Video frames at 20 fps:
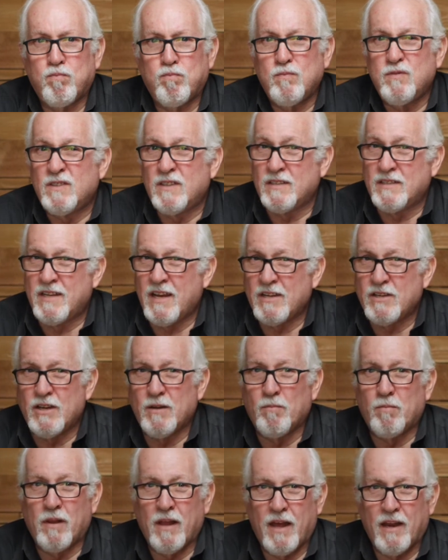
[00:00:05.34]

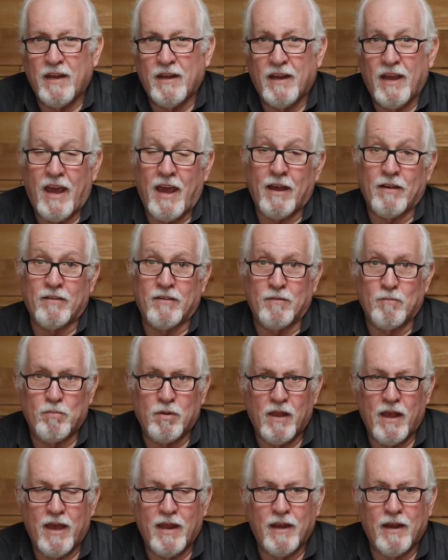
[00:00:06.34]
succession planning, exit
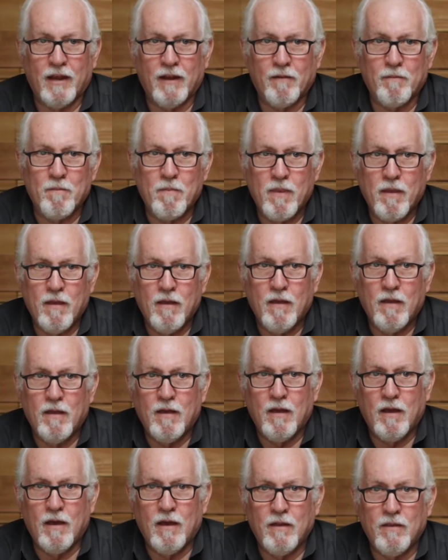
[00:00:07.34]
planning.
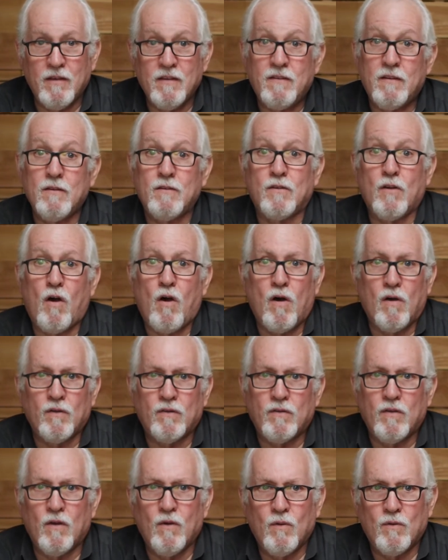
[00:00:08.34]
This is
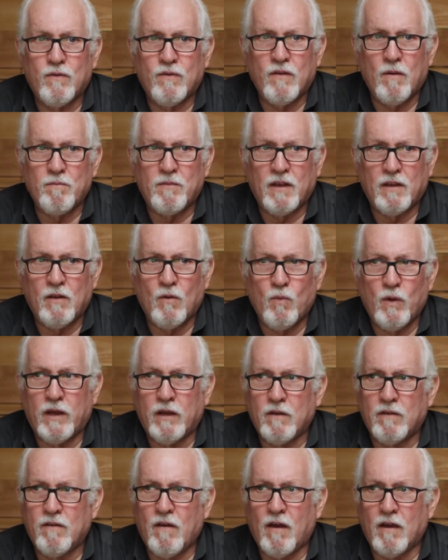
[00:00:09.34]
also something that we
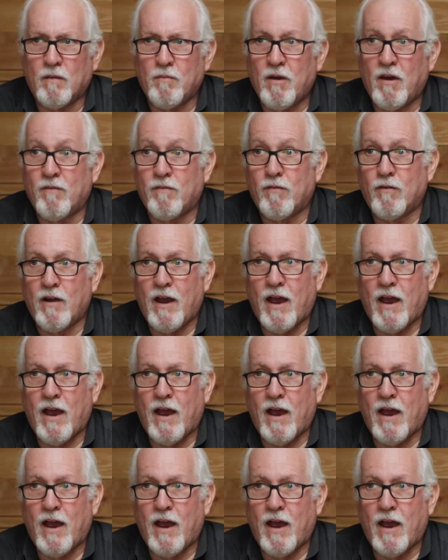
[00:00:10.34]
could talk about for